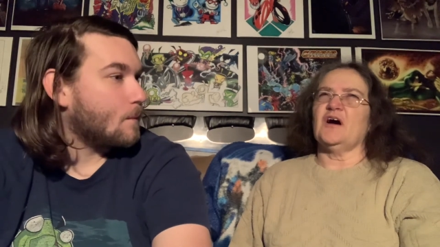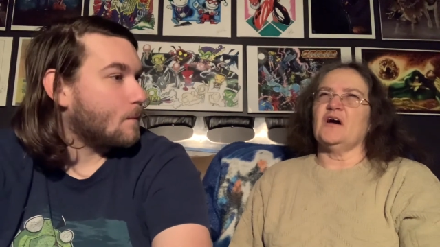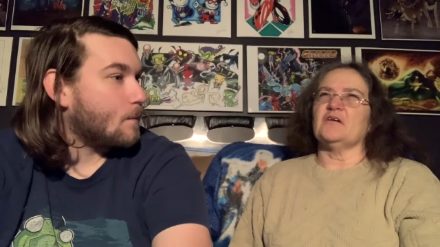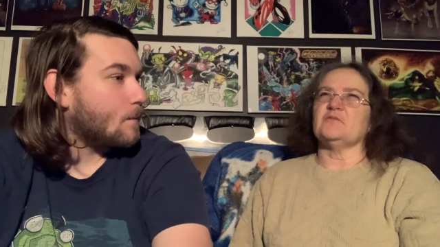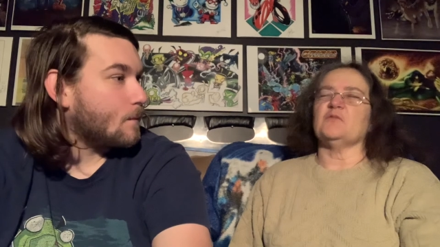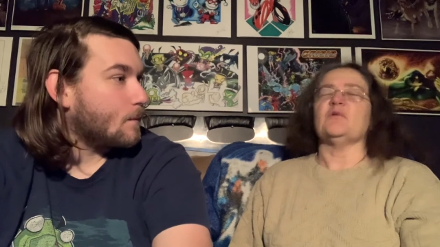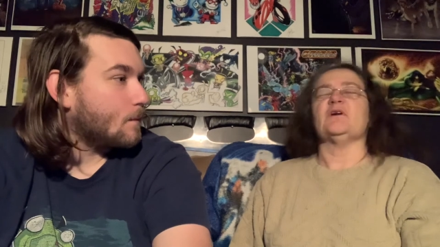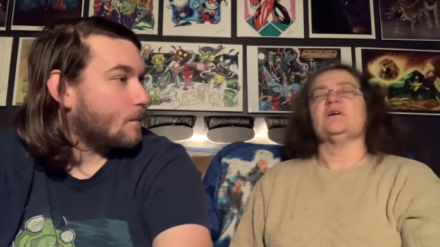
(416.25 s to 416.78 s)

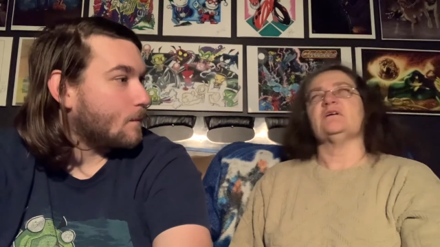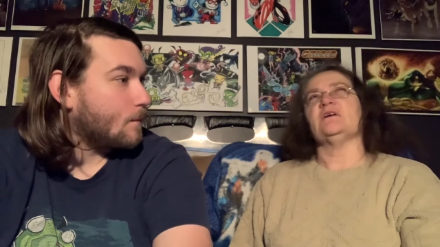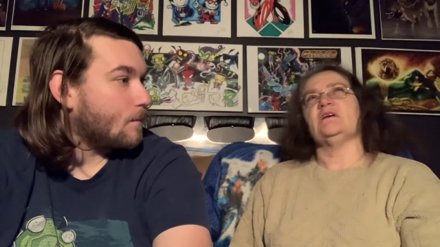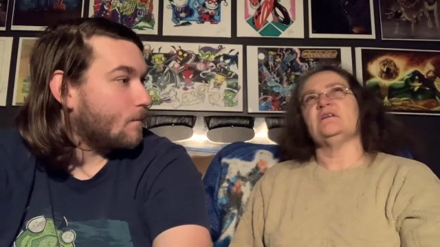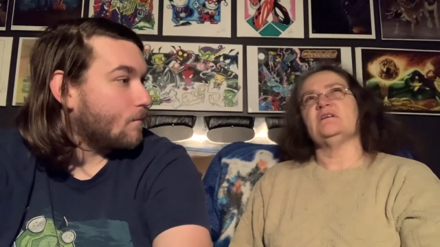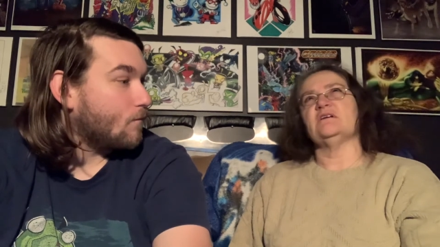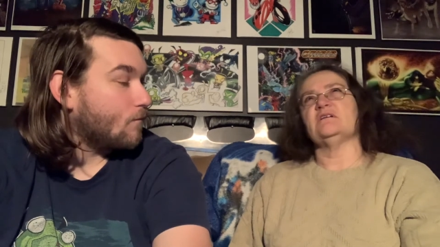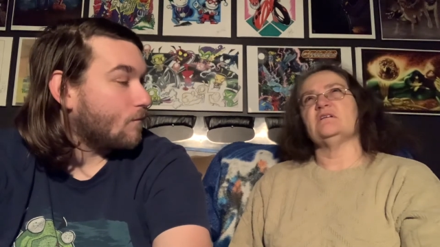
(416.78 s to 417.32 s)
Speaker 1: well, he
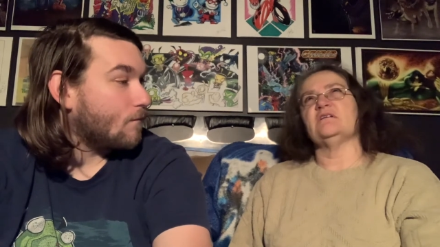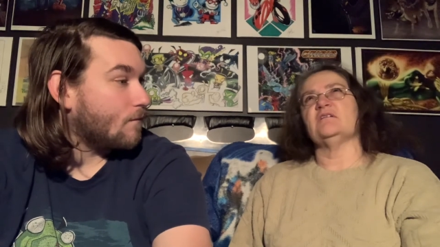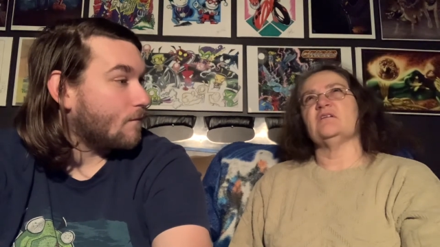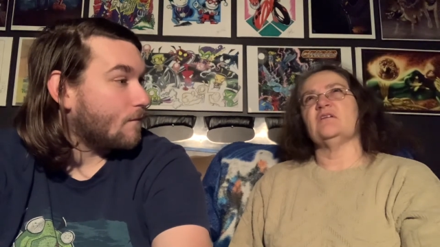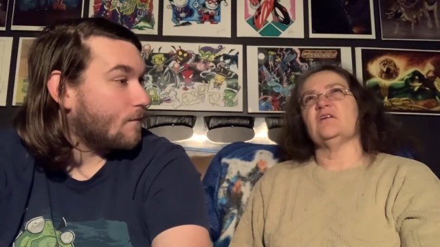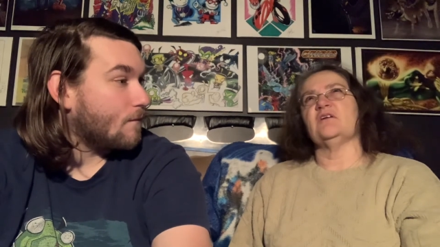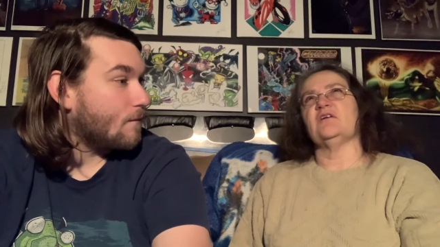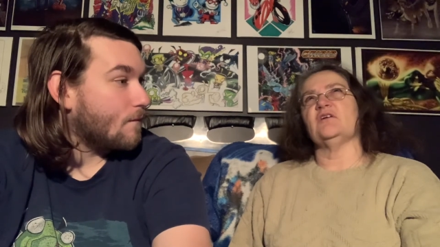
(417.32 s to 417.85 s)
did,
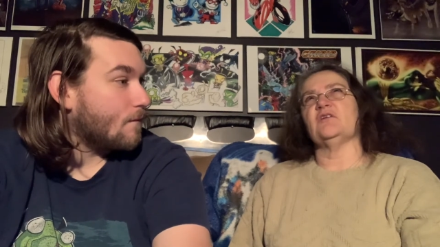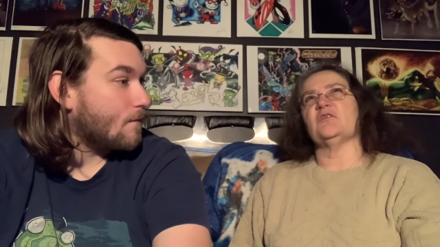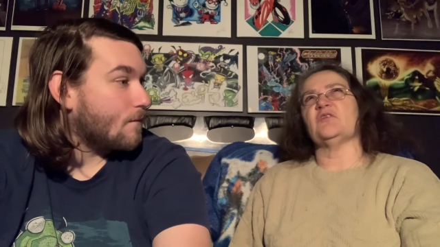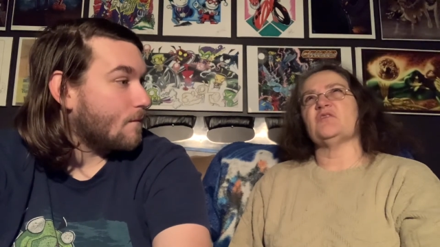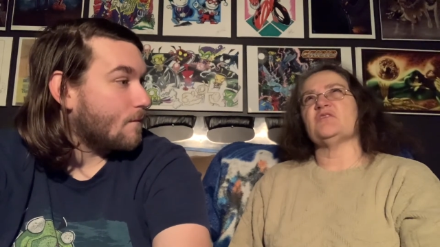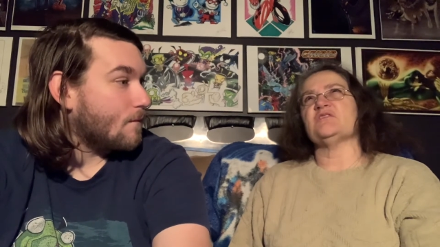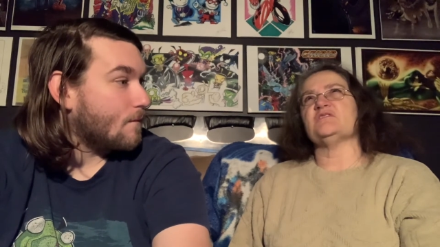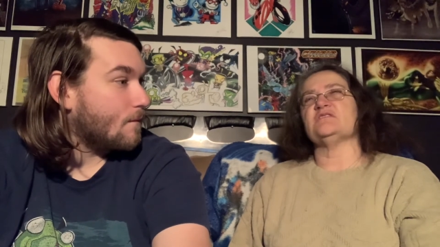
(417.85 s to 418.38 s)
you know,
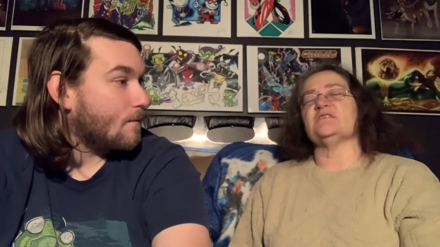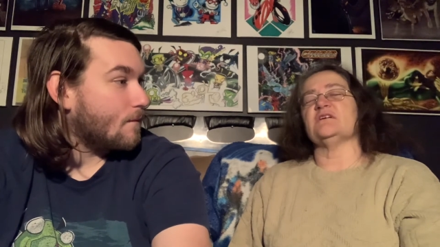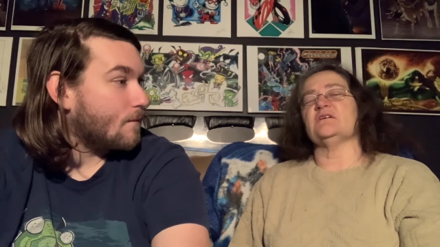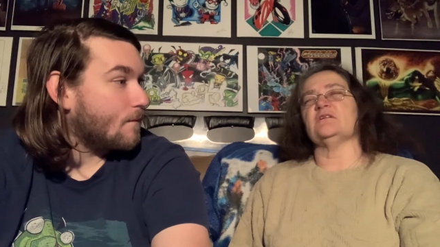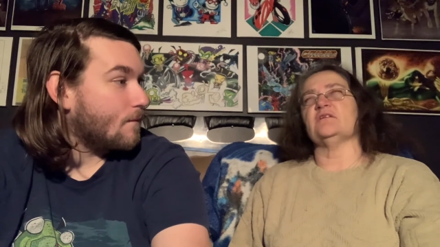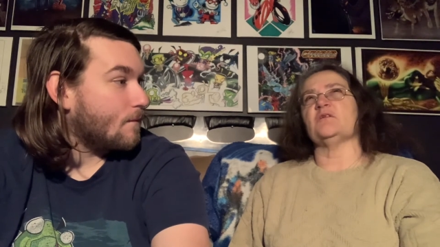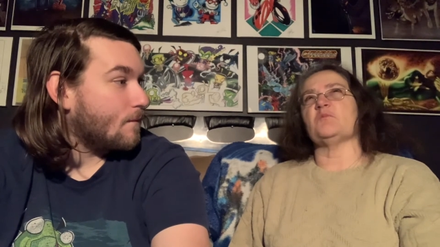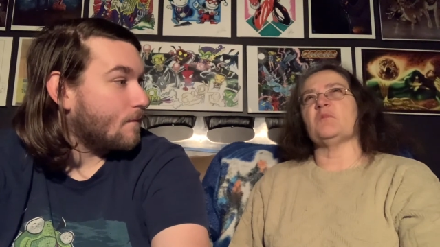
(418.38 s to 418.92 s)

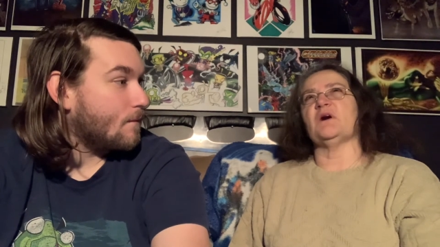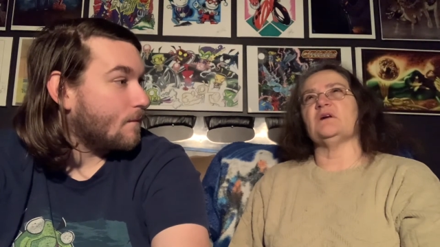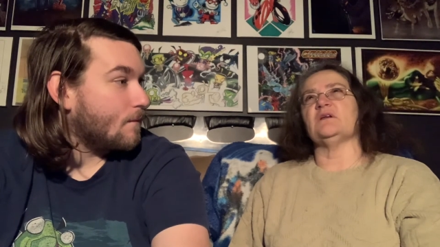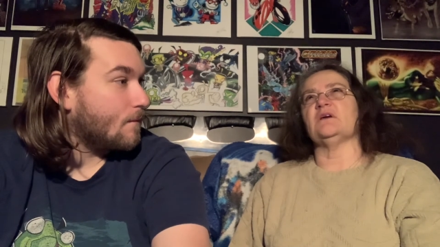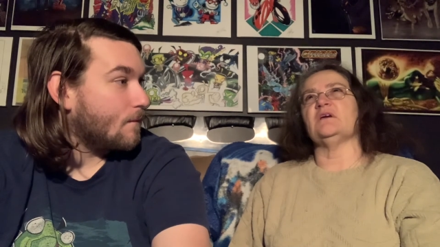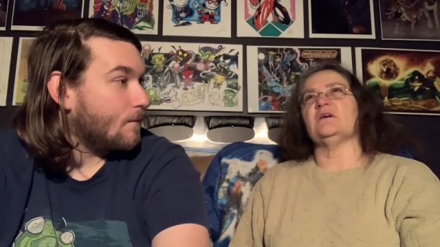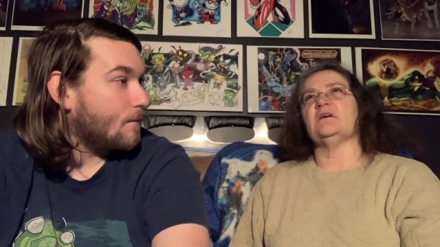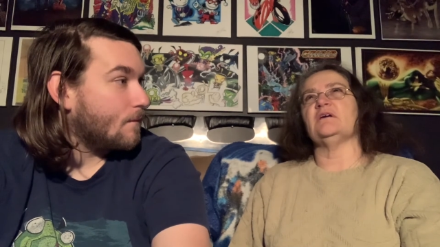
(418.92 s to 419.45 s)
steal the
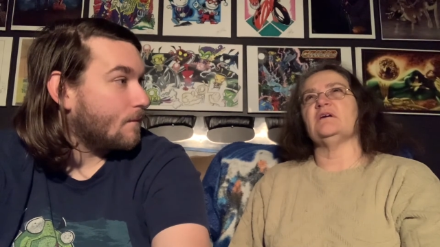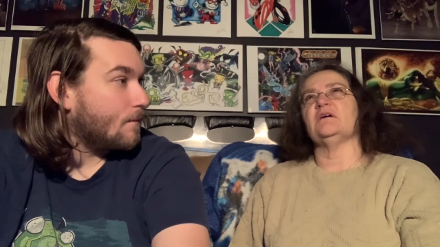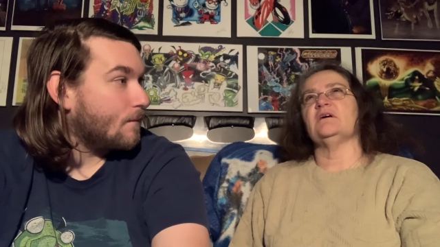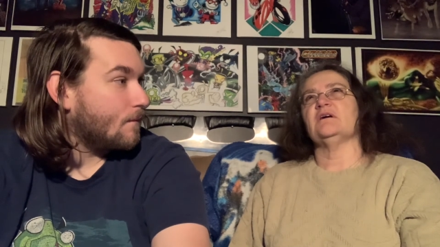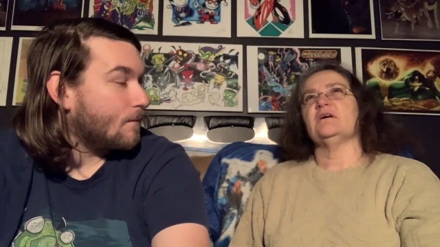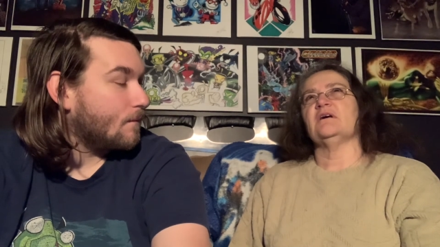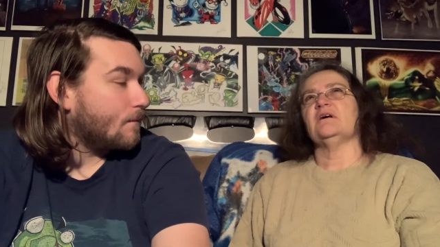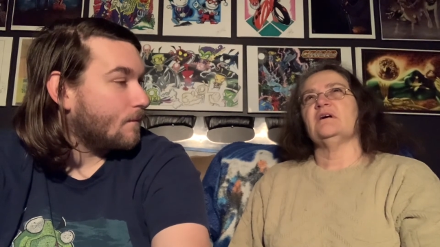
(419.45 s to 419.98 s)
money,
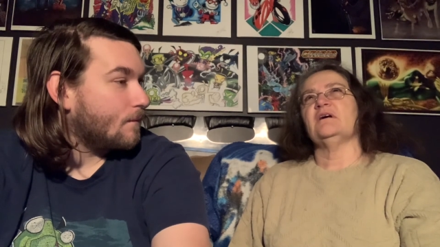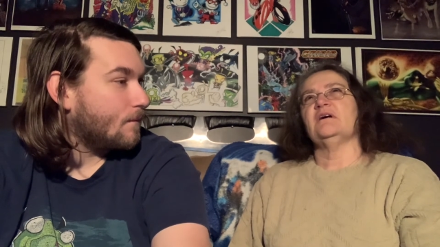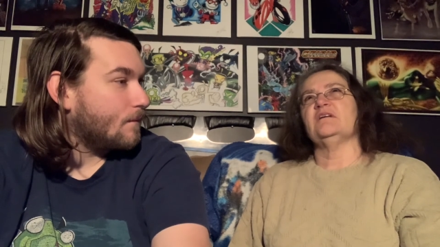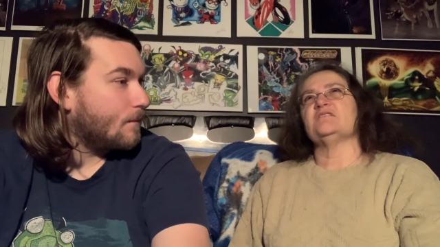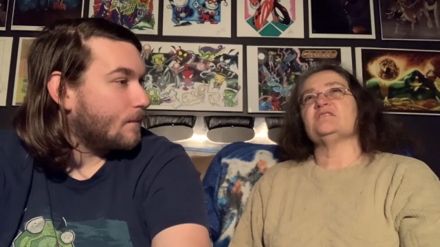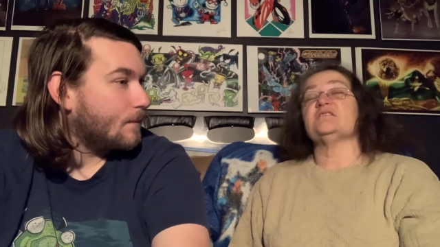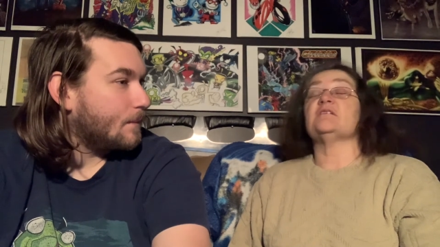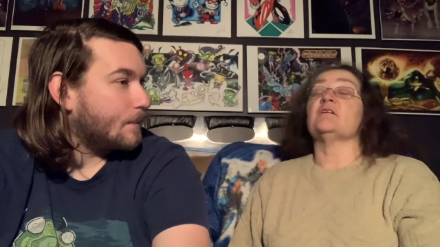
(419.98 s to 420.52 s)

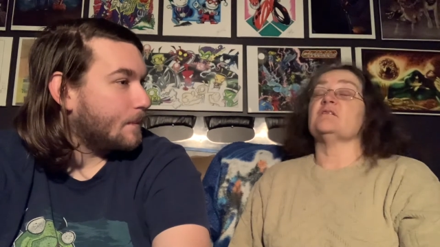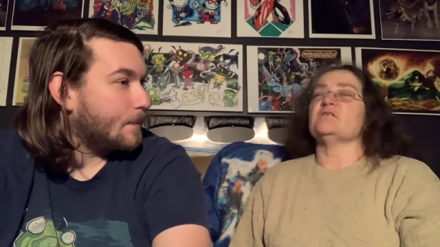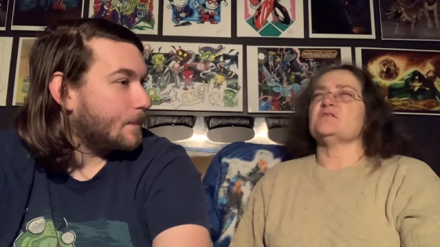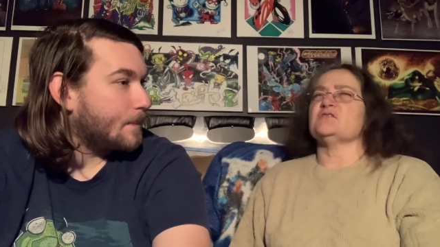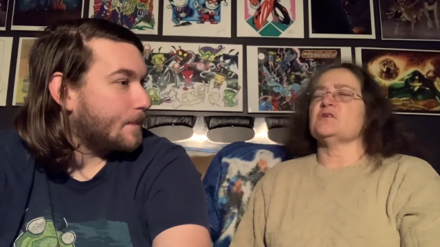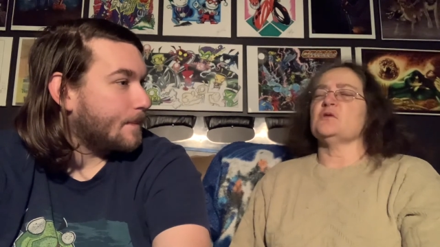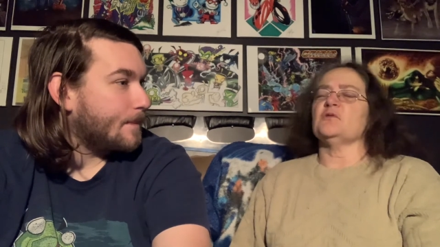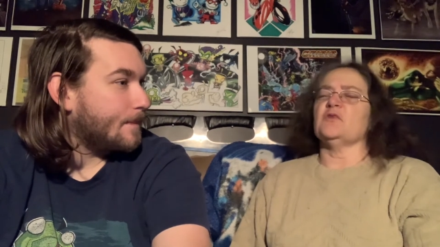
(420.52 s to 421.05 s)
st
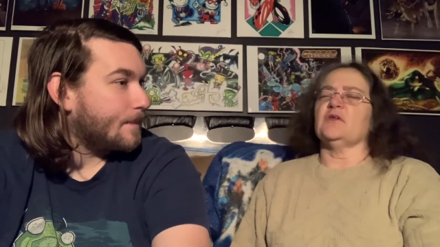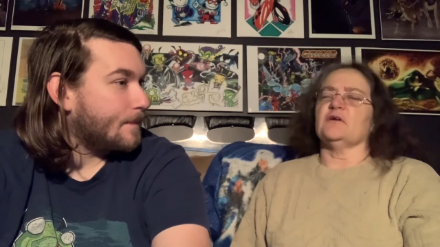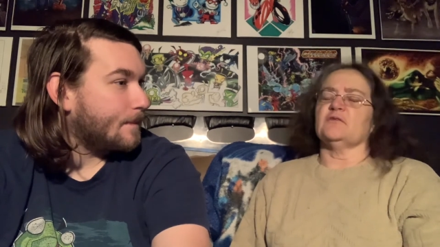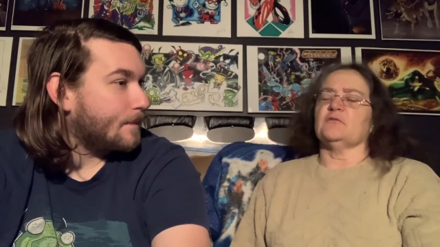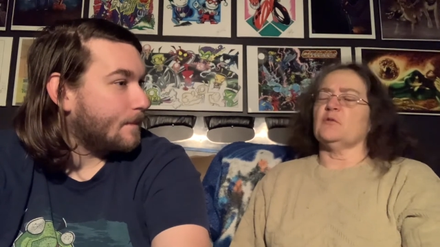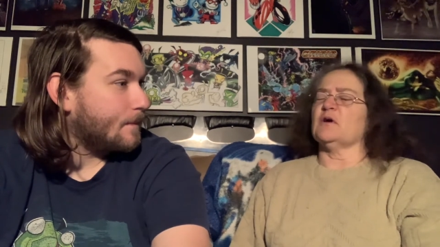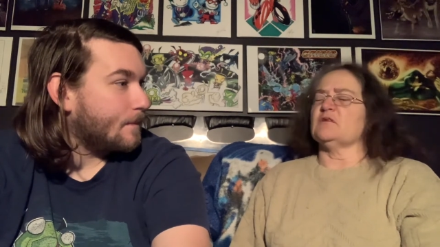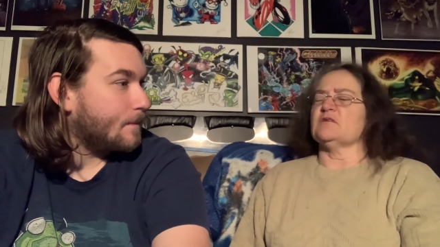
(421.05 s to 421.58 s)
stole the,
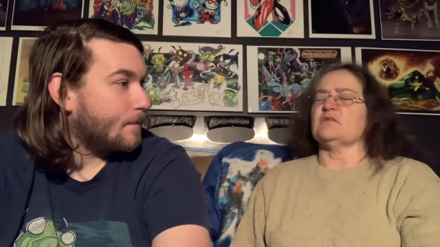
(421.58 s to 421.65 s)
what, the